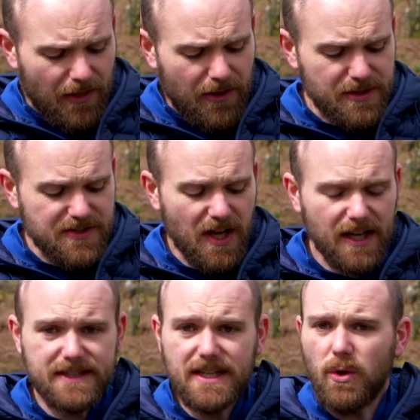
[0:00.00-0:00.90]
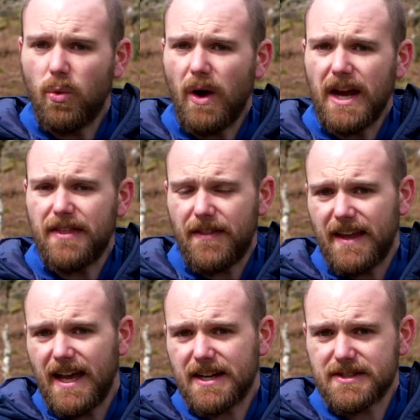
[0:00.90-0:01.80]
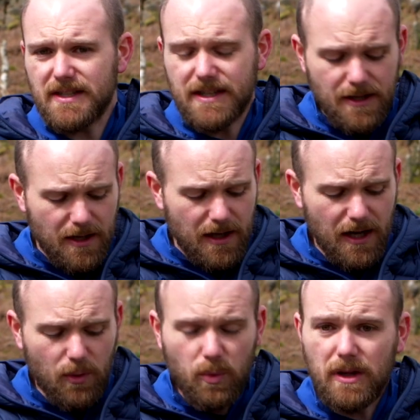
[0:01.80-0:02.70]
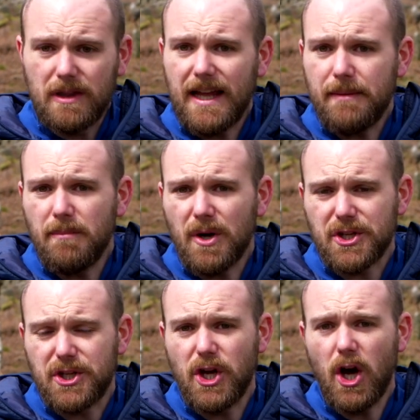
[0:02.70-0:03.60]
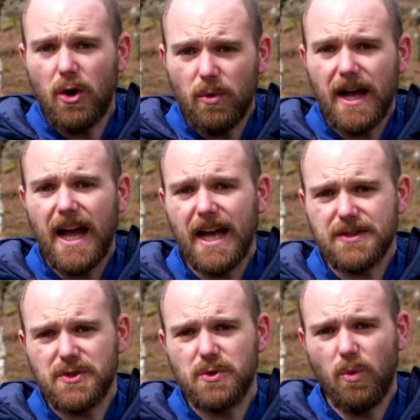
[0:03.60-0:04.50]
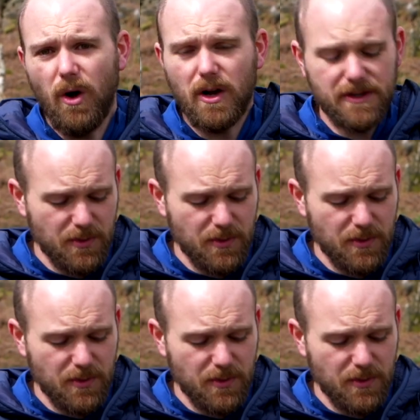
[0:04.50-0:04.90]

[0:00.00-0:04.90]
They're designed in a way that they actually will let mud go as you walk.